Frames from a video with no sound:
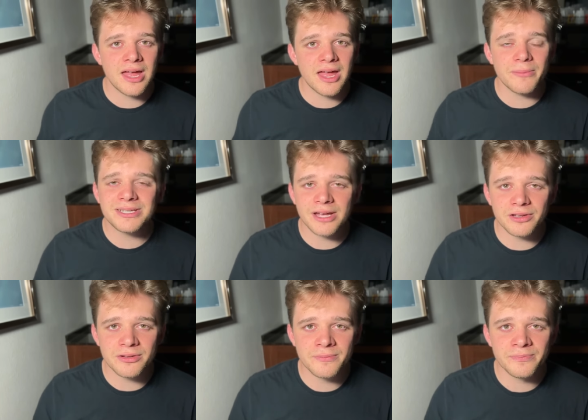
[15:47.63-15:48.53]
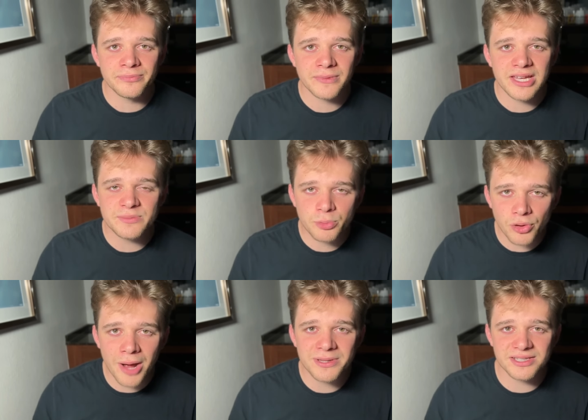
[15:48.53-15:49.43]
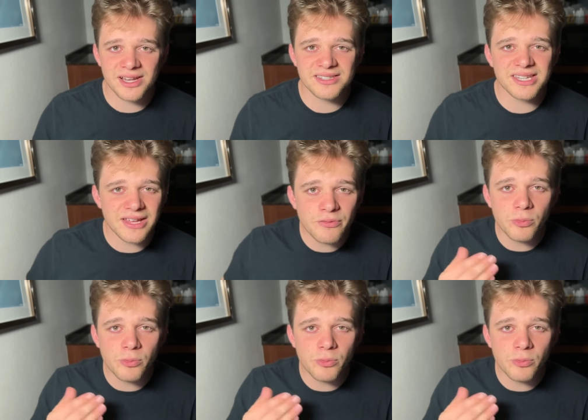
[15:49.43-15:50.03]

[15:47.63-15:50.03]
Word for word: Let me tell you, he's promised us that if